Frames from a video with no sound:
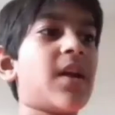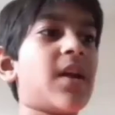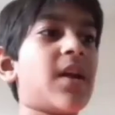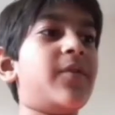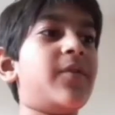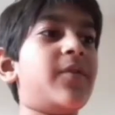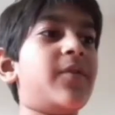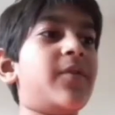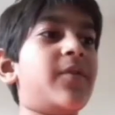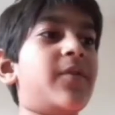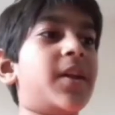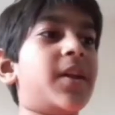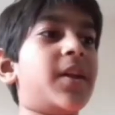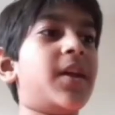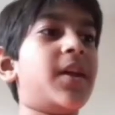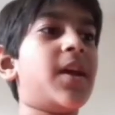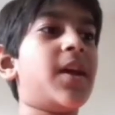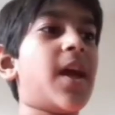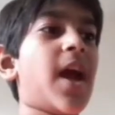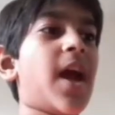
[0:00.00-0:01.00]

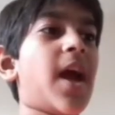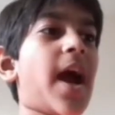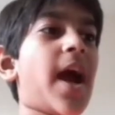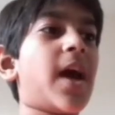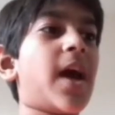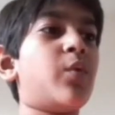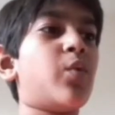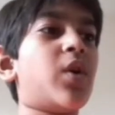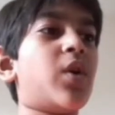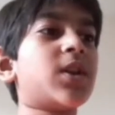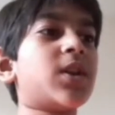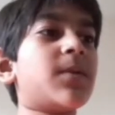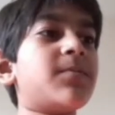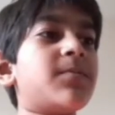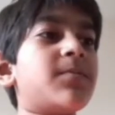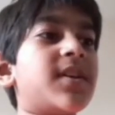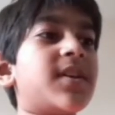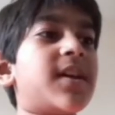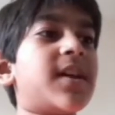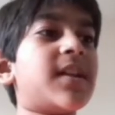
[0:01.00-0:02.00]
Buddy, and
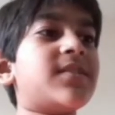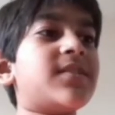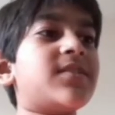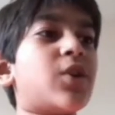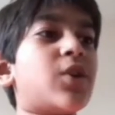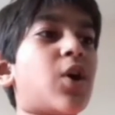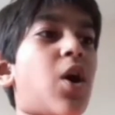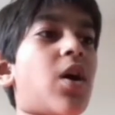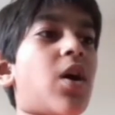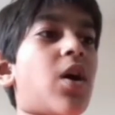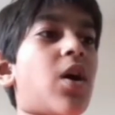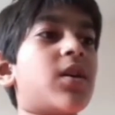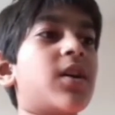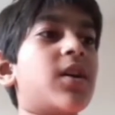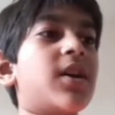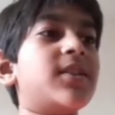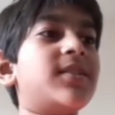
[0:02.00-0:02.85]
welcome to Kids Talk.